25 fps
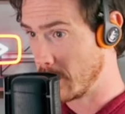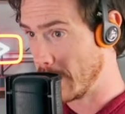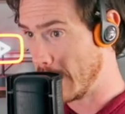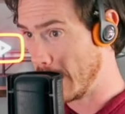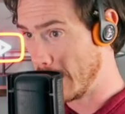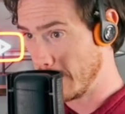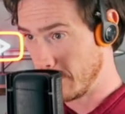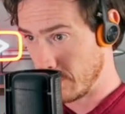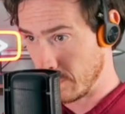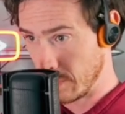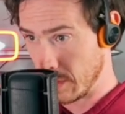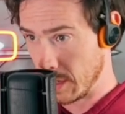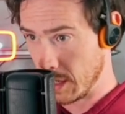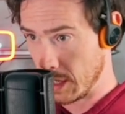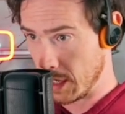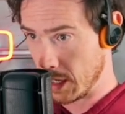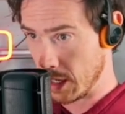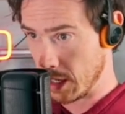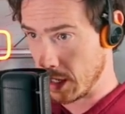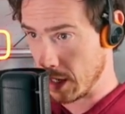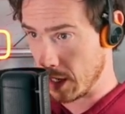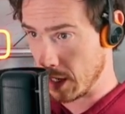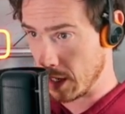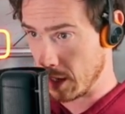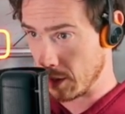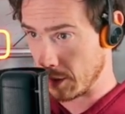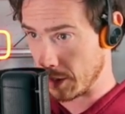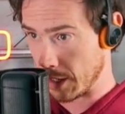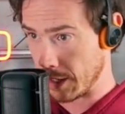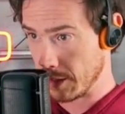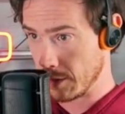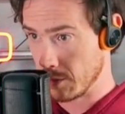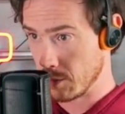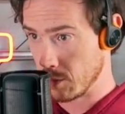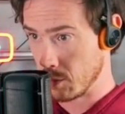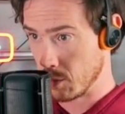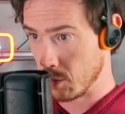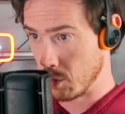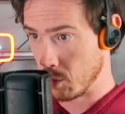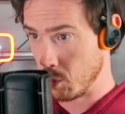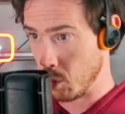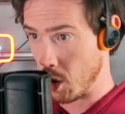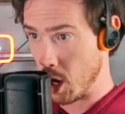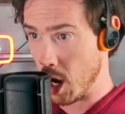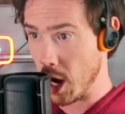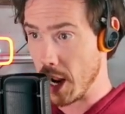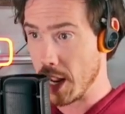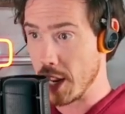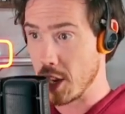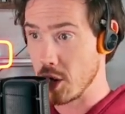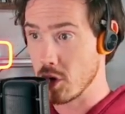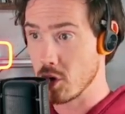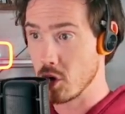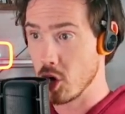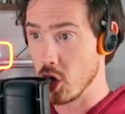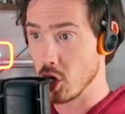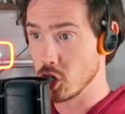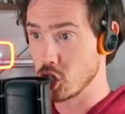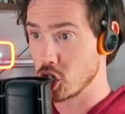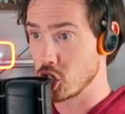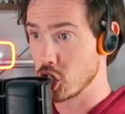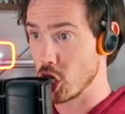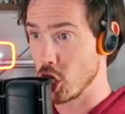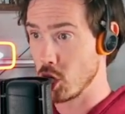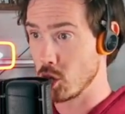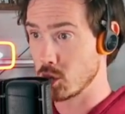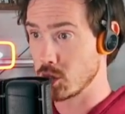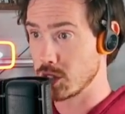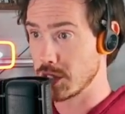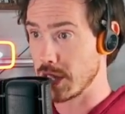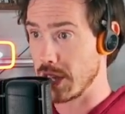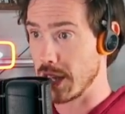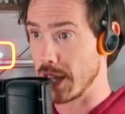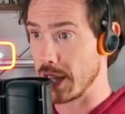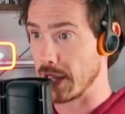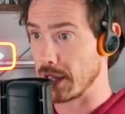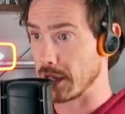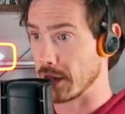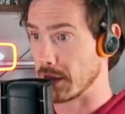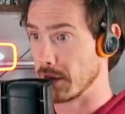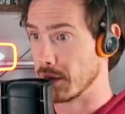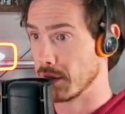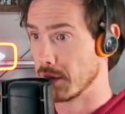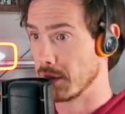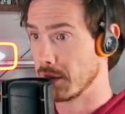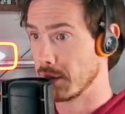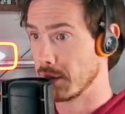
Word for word: Oh, they're here! Oh, okay. Why are you not shooting?